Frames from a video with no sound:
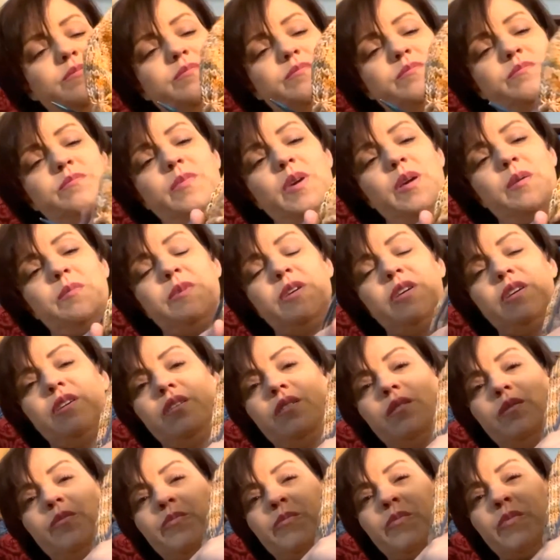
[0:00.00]

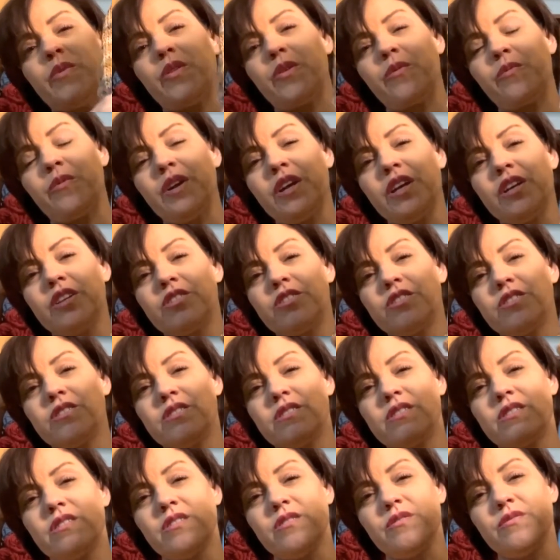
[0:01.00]
maybe 3
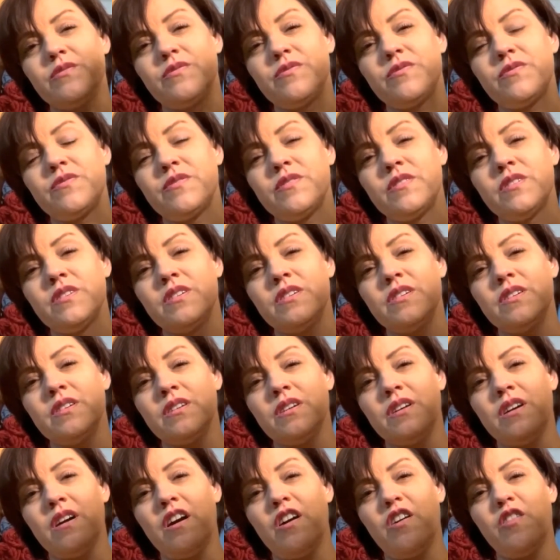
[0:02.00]
inches of
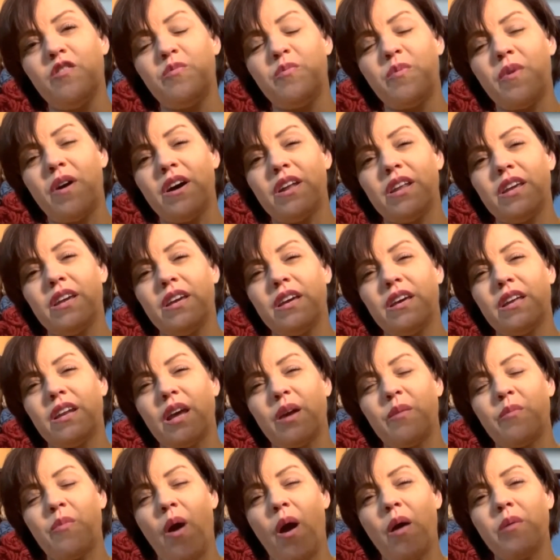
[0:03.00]
body, and I
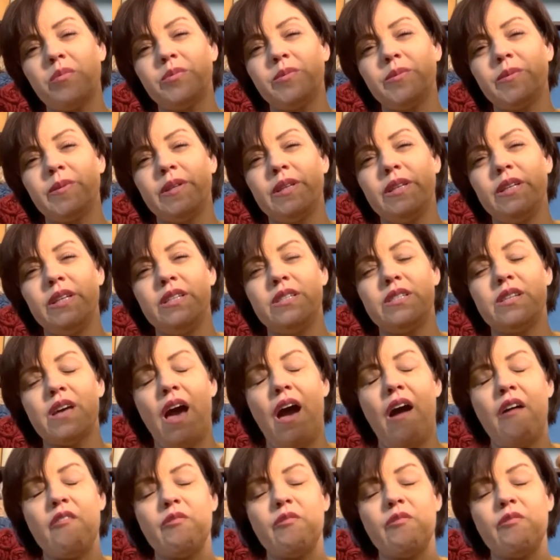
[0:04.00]
probably need to have